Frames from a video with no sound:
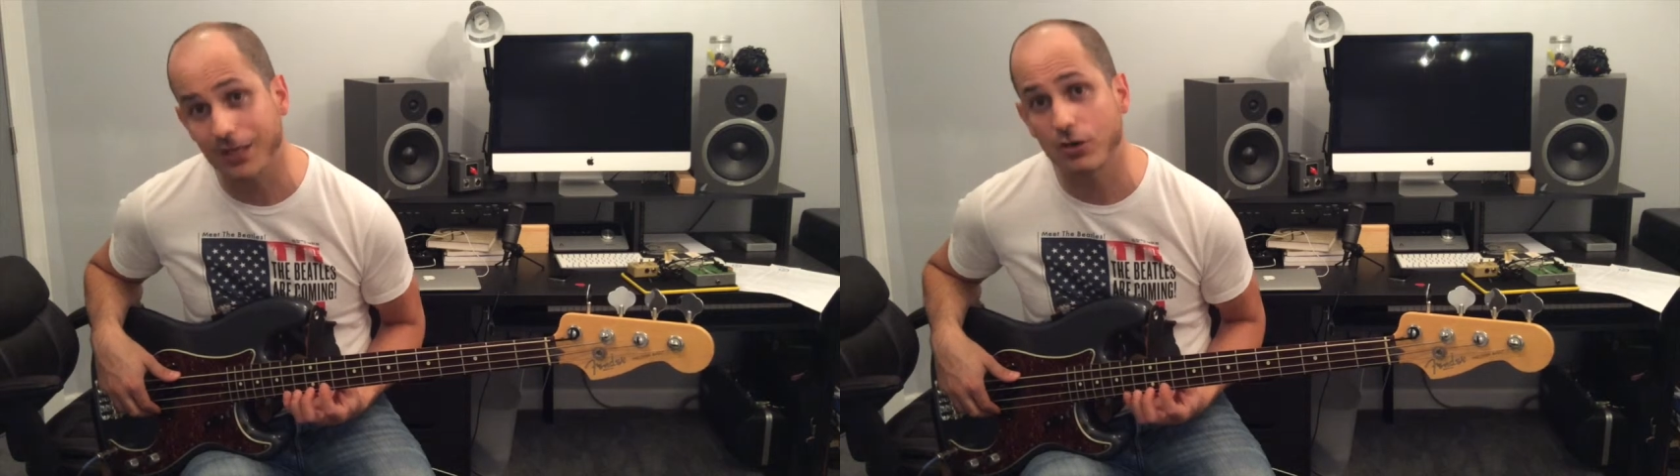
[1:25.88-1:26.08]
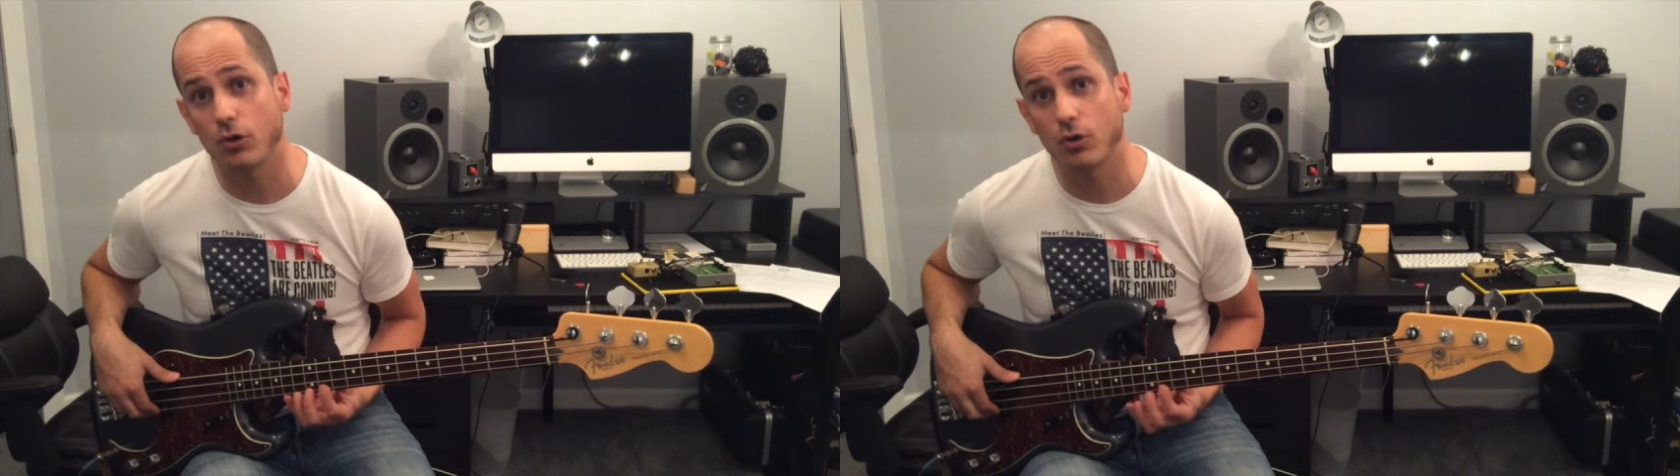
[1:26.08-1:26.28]

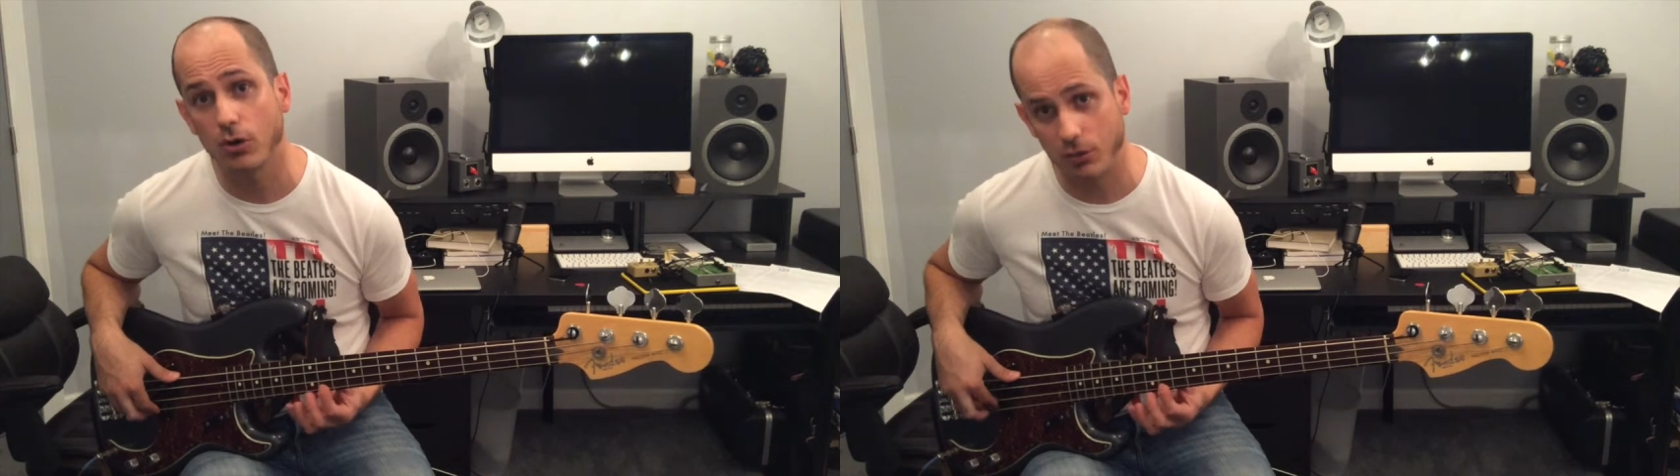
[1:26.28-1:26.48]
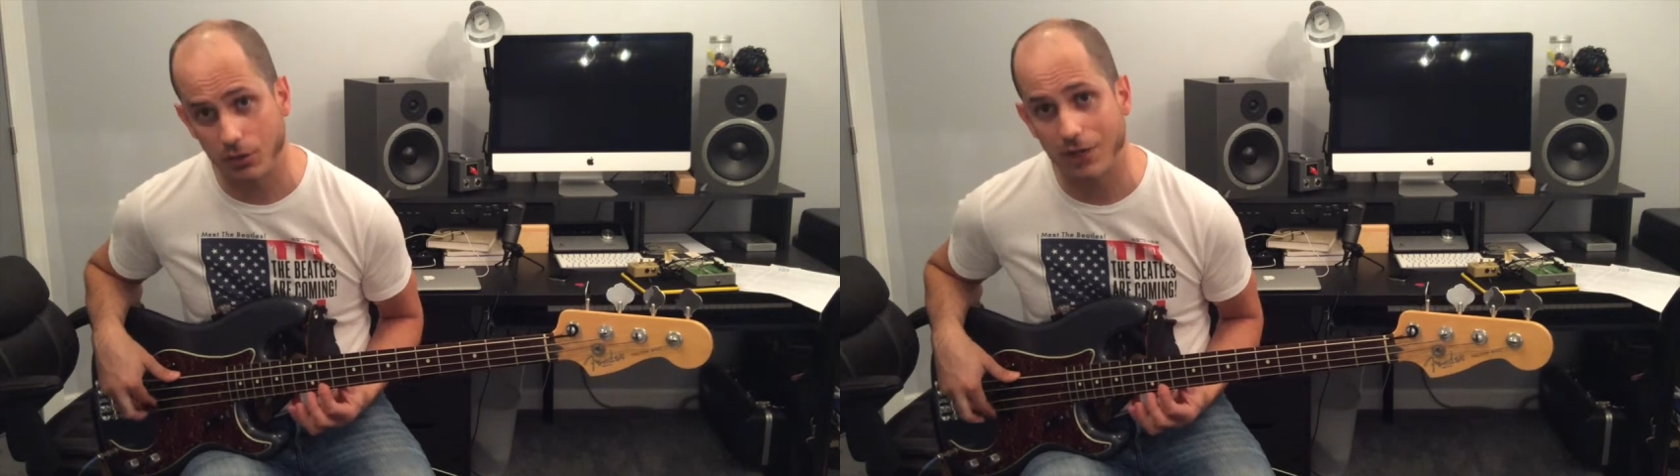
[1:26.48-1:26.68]
and go
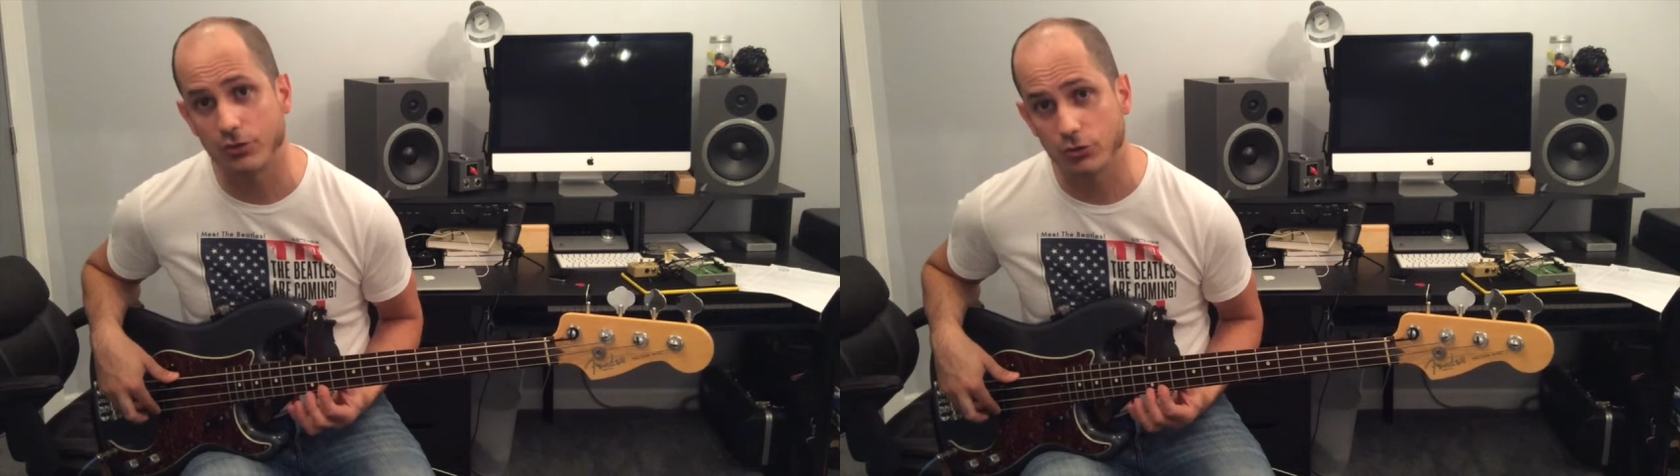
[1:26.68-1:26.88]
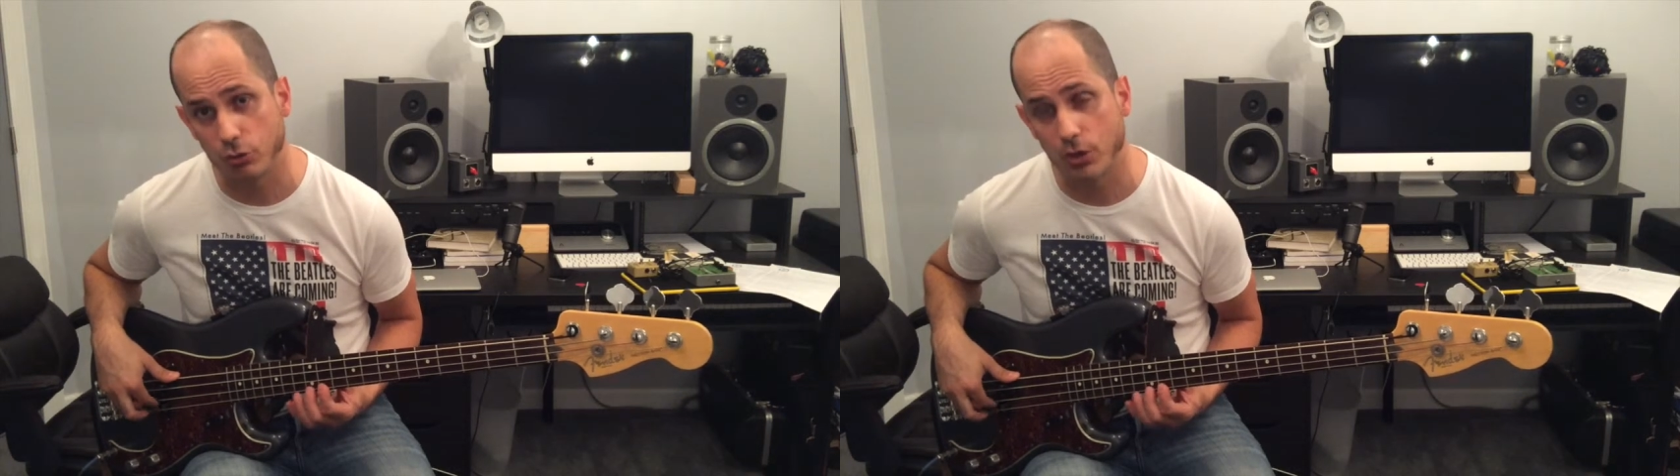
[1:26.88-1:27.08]

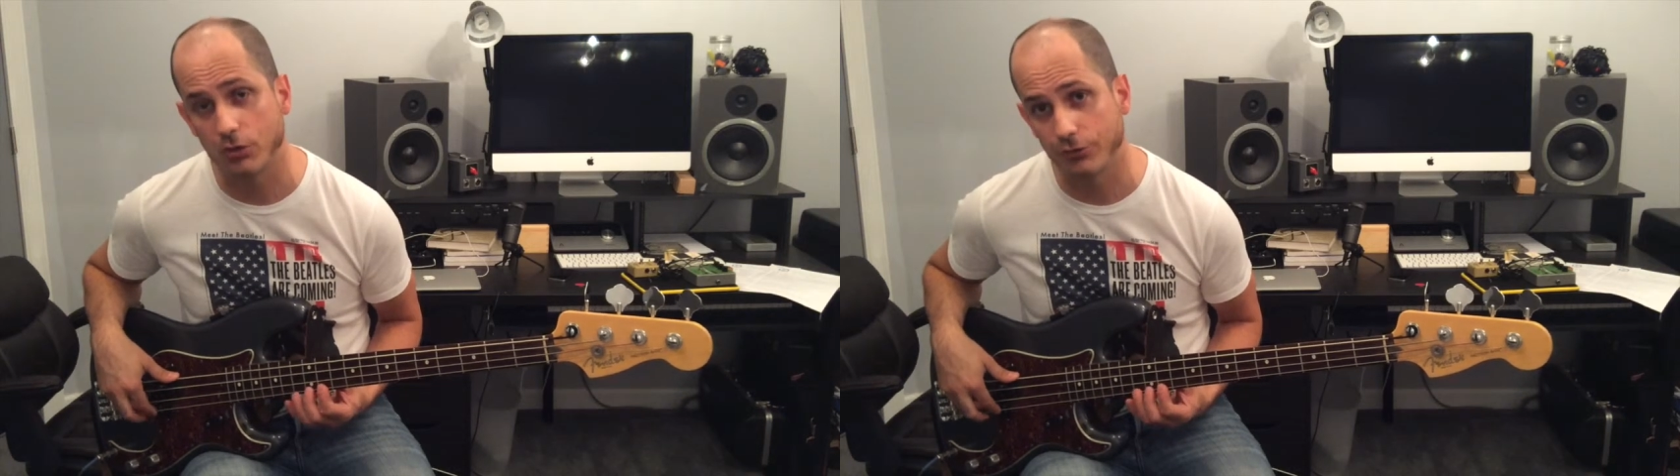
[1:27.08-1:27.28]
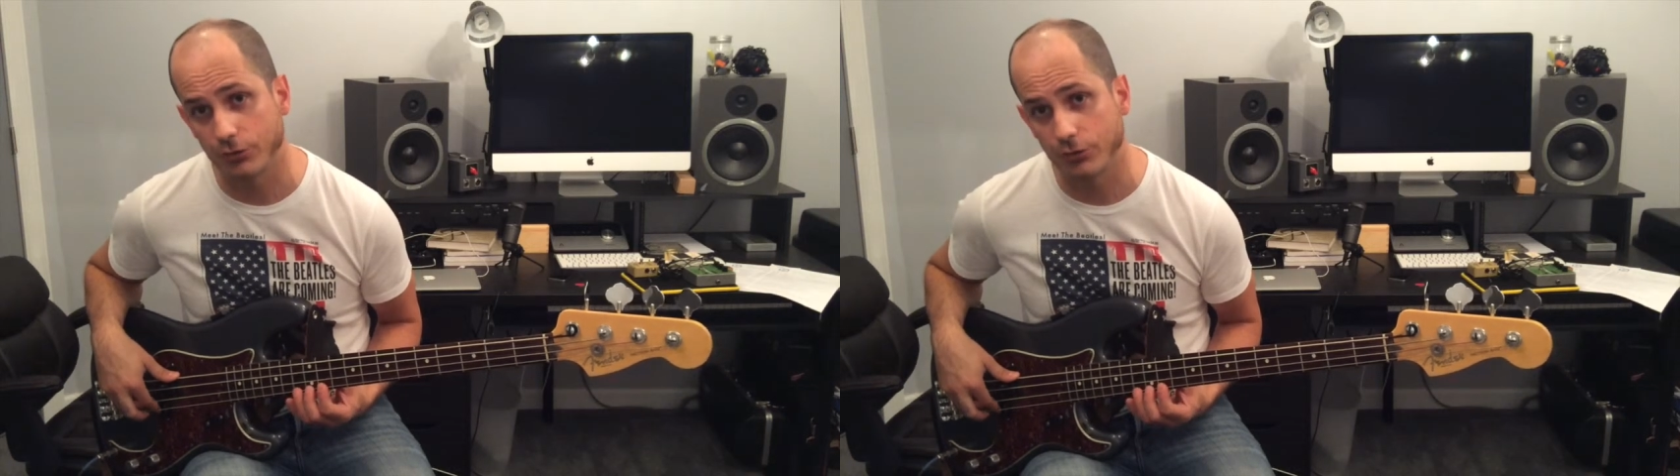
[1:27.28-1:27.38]
11, 12,